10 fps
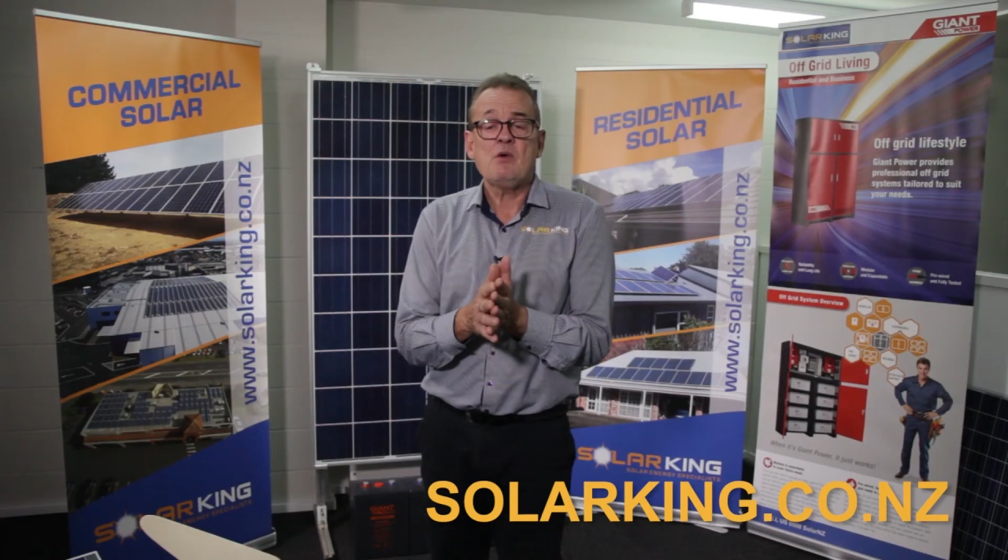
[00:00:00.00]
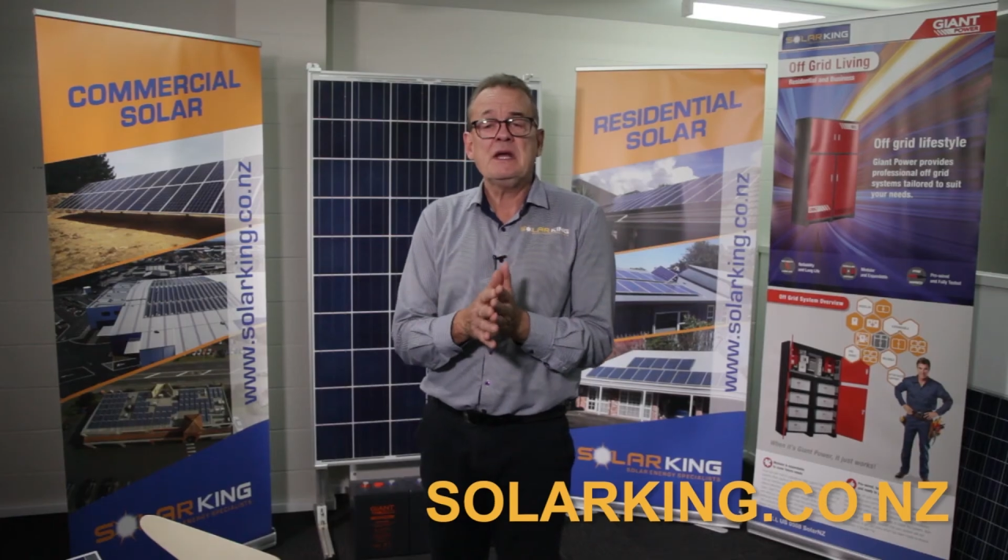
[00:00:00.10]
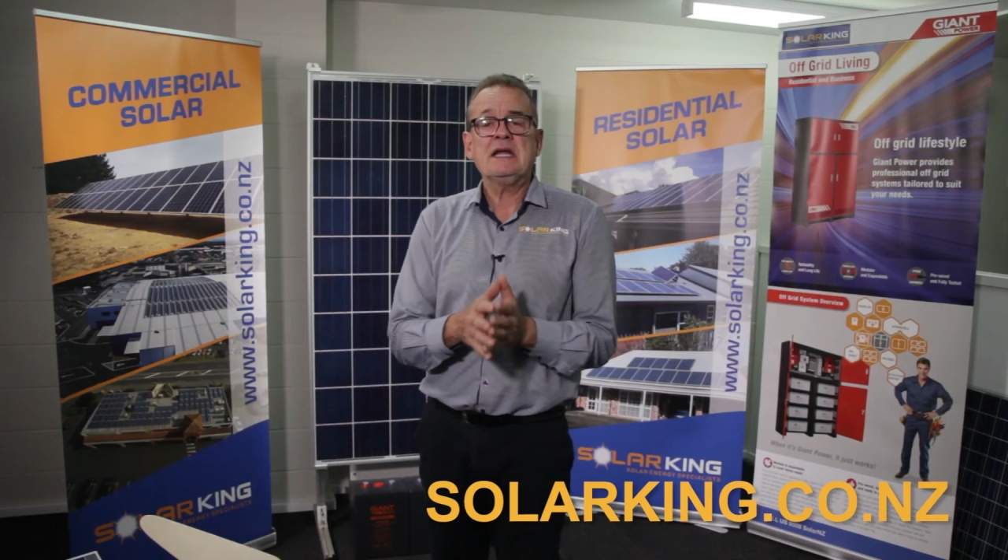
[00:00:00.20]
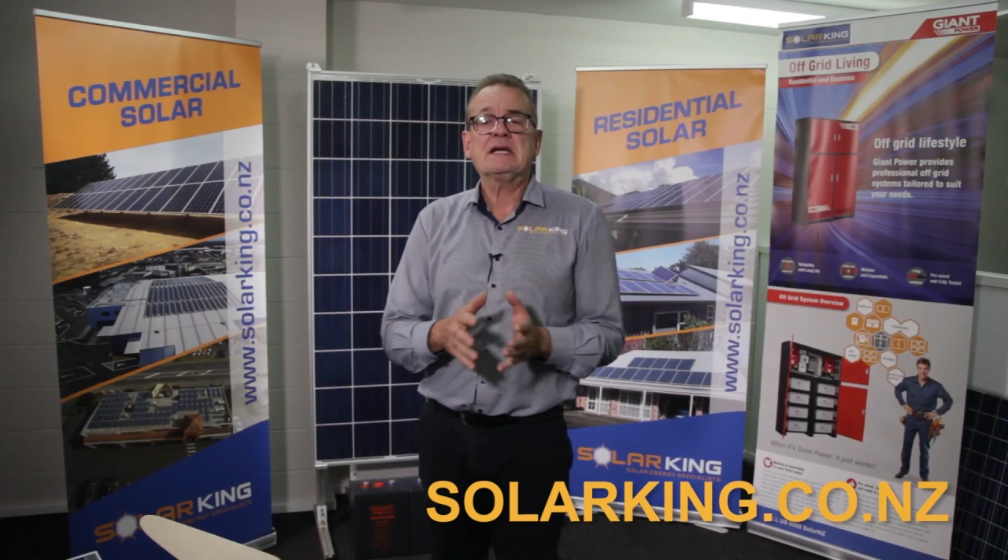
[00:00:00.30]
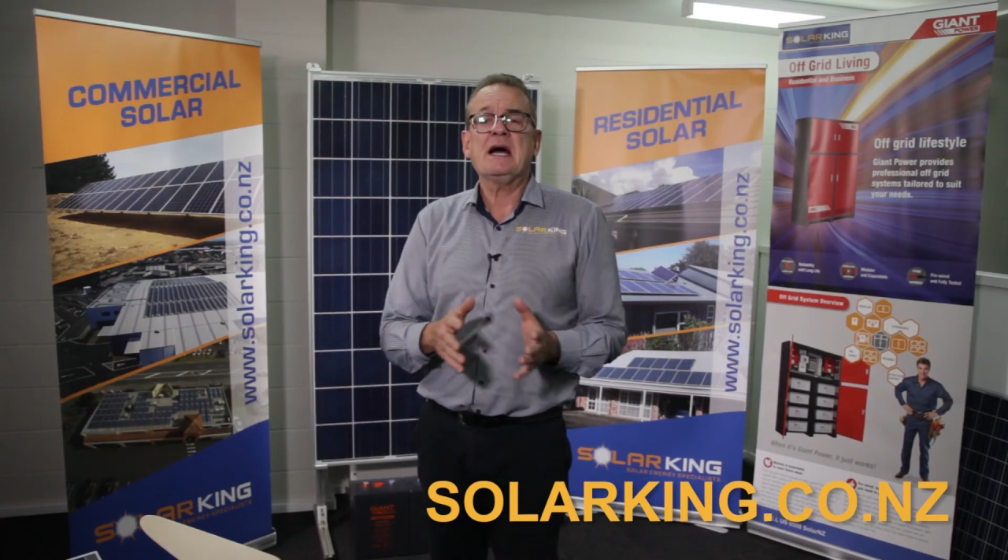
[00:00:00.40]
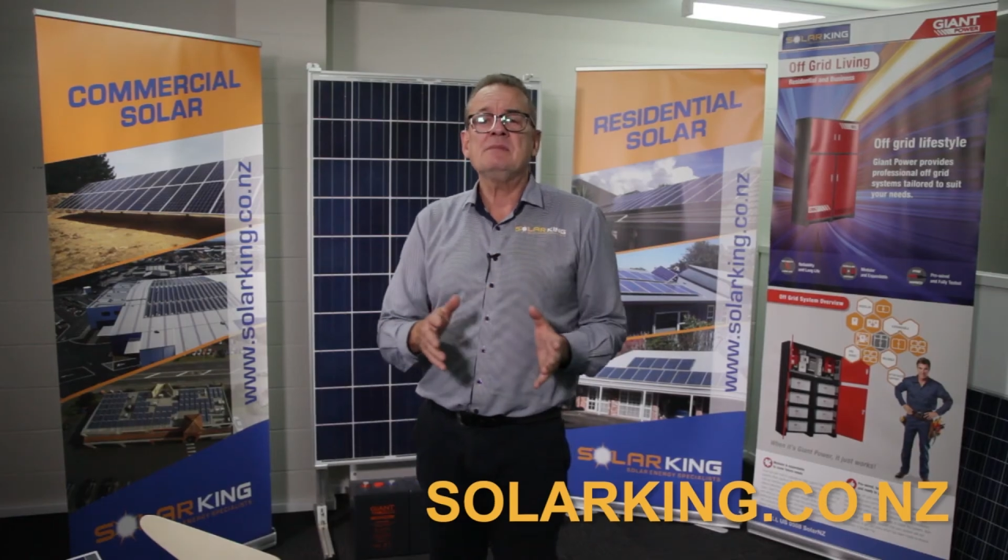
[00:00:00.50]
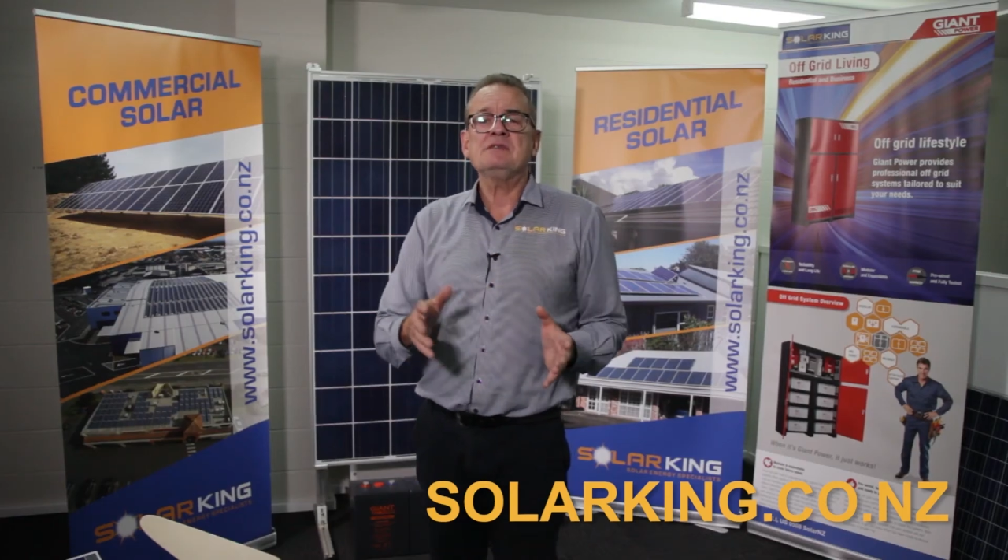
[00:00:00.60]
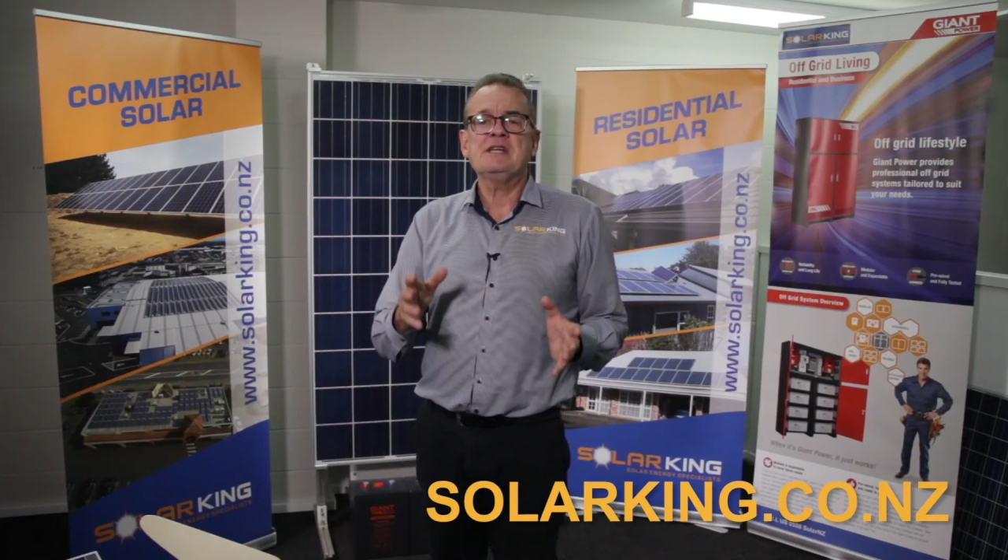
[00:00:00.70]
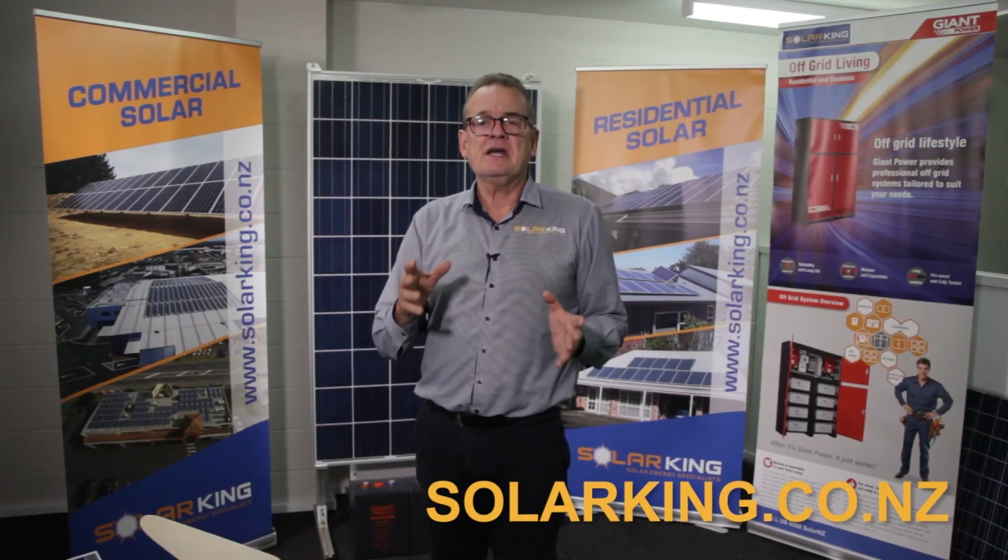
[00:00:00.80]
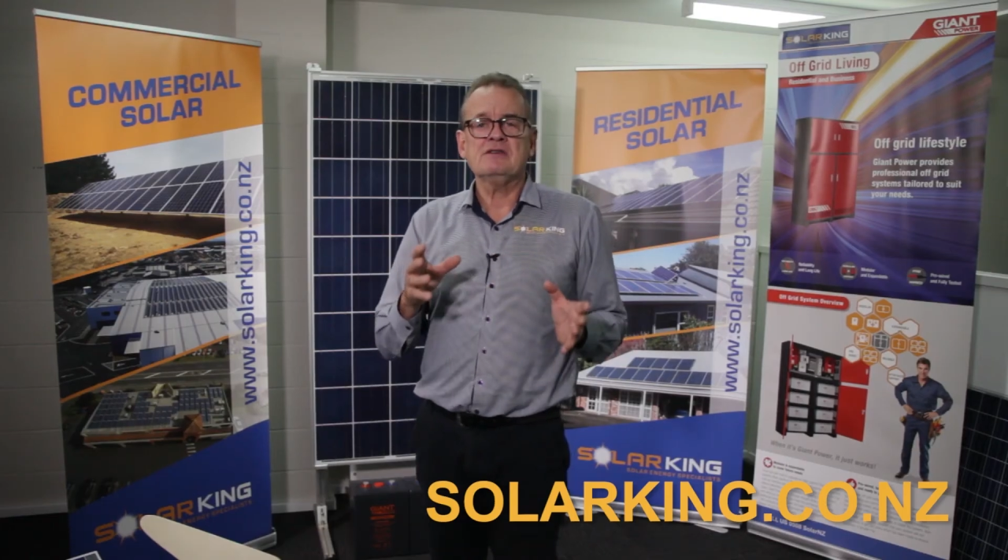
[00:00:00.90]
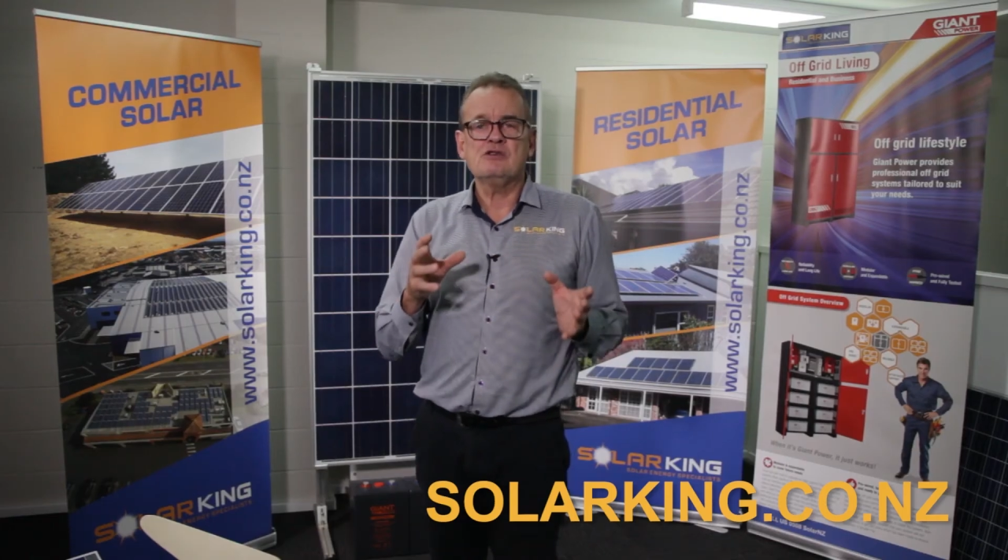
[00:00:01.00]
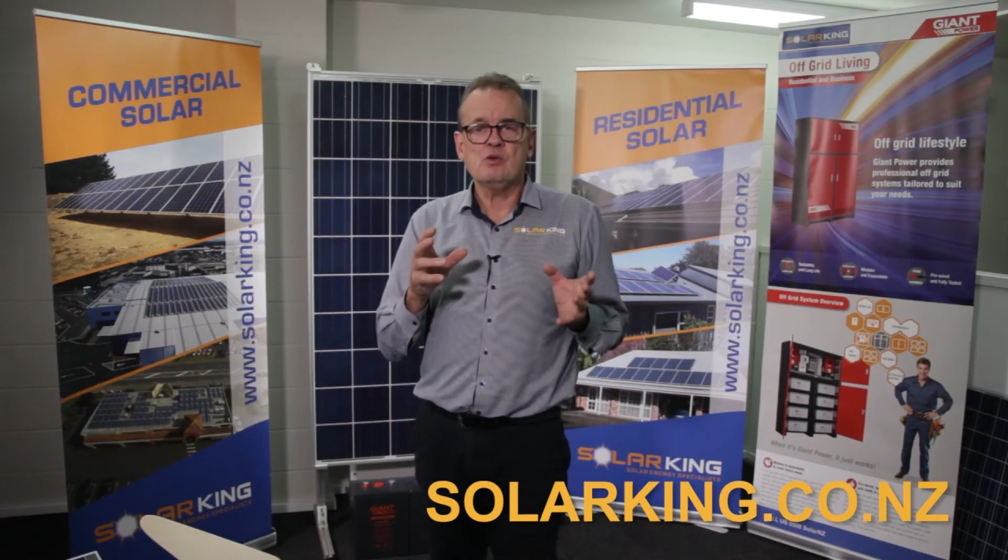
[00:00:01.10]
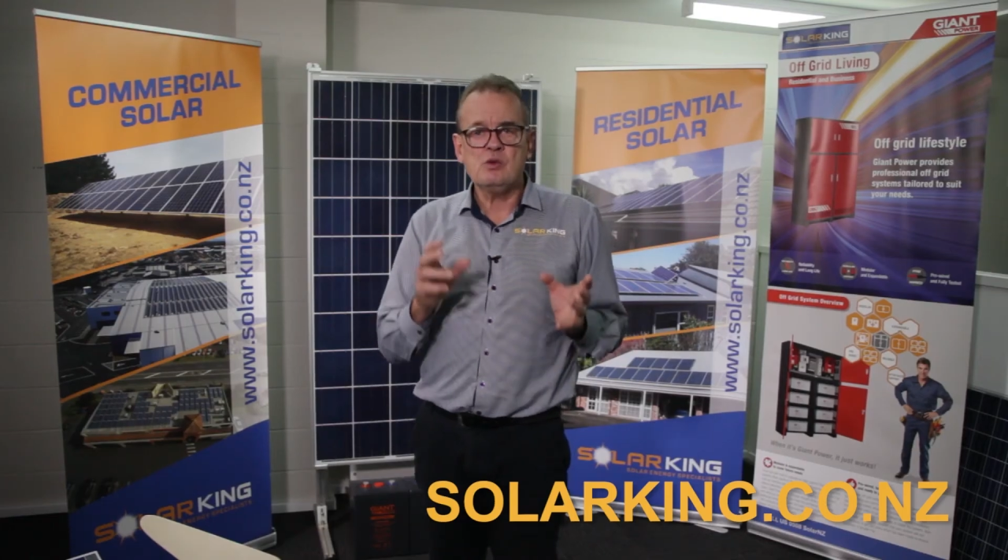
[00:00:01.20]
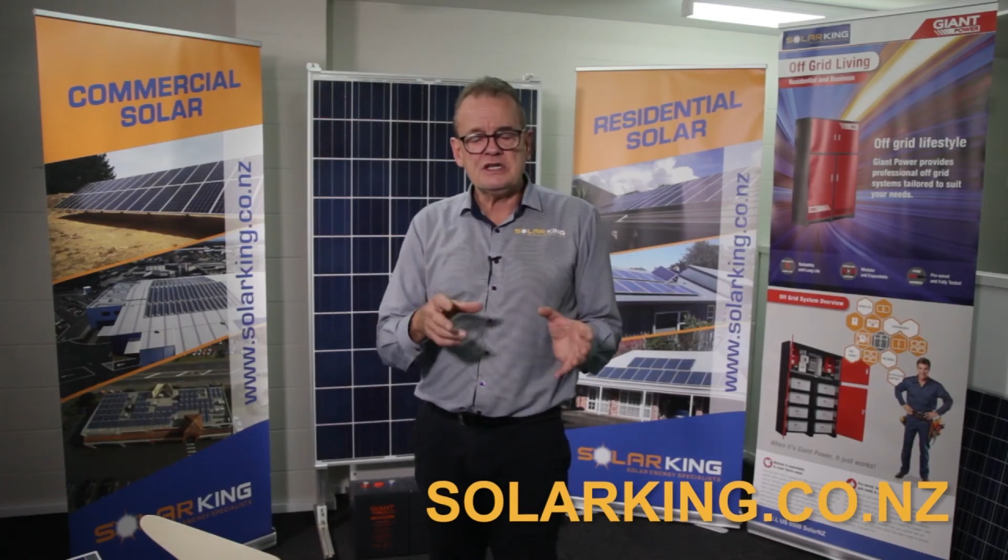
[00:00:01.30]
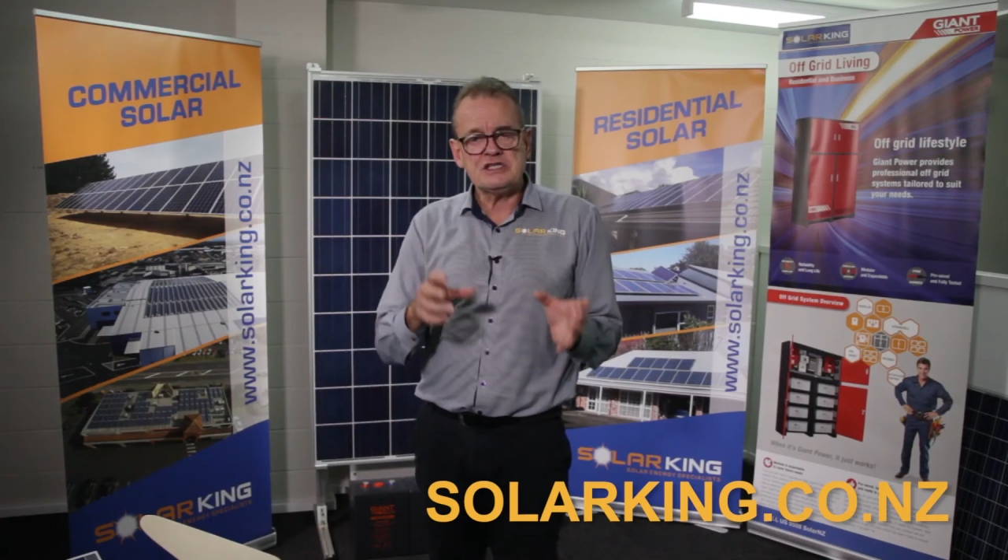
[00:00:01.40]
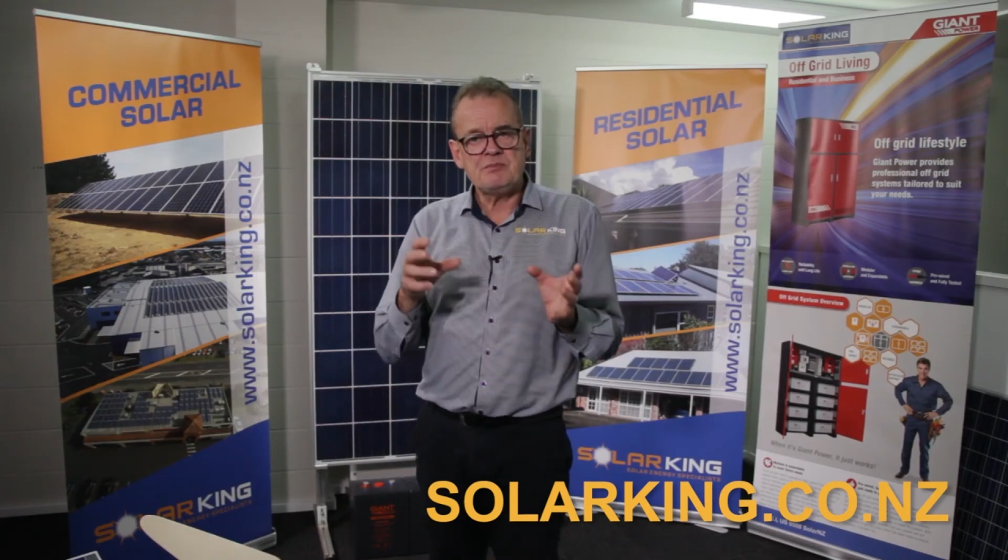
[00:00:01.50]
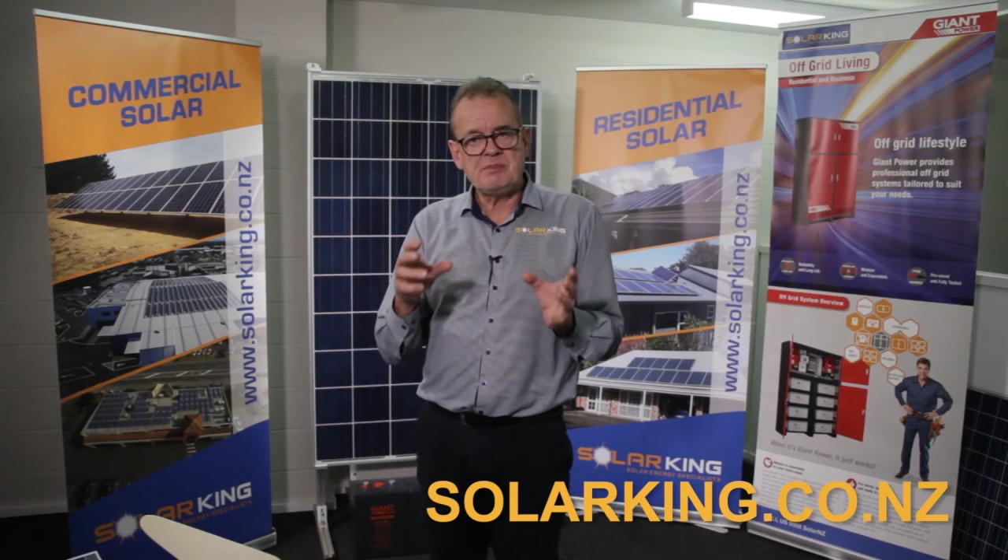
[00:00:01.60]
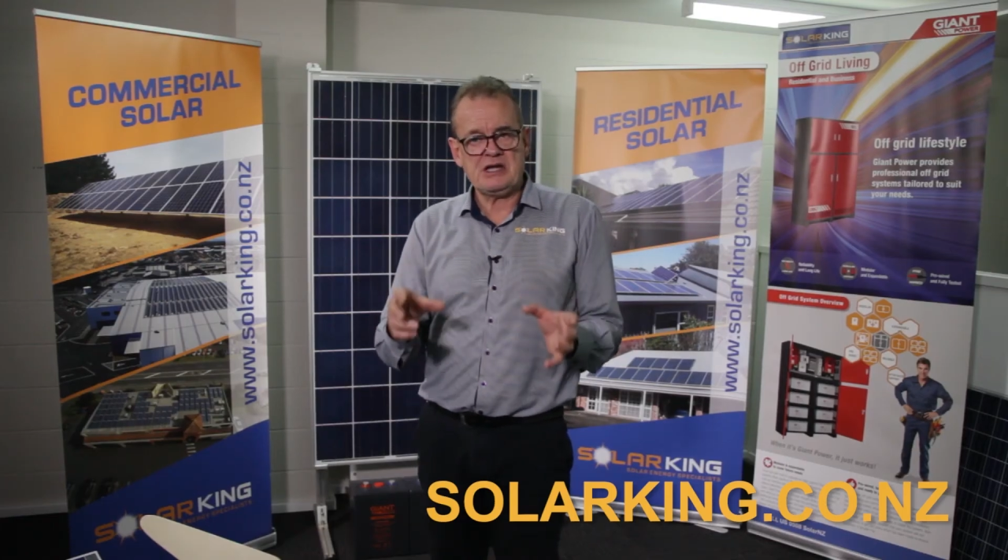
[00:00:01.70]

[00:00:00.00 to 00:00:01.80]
but when it comes down to which